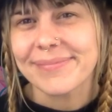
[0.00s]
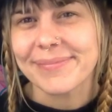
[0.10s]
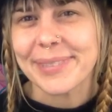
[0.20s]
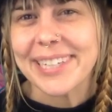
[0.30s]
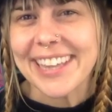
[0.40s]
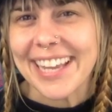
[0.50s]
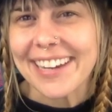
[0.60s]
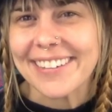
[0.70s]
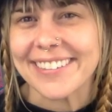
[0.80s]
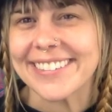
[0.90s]
Breathe
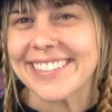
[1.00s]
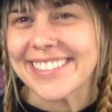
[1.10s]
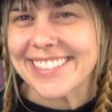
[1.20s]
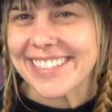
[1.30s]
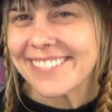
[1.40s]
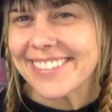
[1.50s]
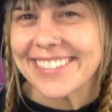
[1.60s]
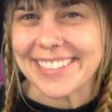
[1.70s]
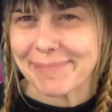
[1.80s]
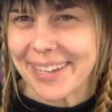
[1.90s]
out and start
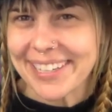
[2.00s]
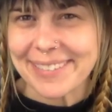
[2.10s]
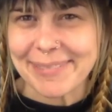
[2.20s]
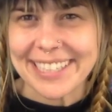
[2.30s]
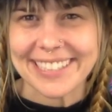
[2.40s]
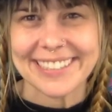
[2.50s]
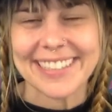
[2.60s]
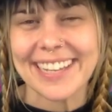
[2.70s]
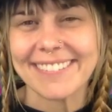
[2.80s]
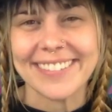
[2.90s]
feeling better
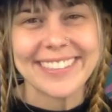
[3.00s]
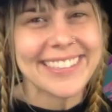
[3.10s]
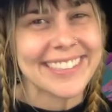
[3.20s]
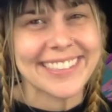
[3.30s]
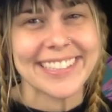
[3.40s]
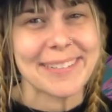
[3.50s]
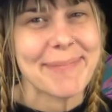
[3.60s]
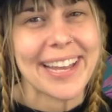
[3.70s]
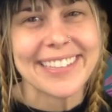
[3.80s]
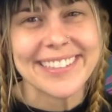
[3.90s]
because that feeling's going to
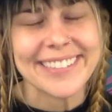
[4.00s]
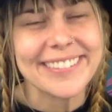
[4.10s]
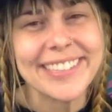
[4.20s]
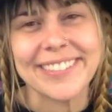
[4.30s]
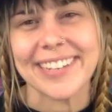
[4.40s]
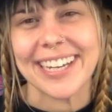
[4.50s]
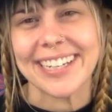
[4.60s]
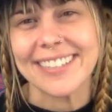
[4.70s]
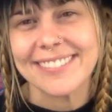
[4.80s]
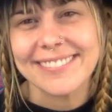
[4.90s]
pass through you now.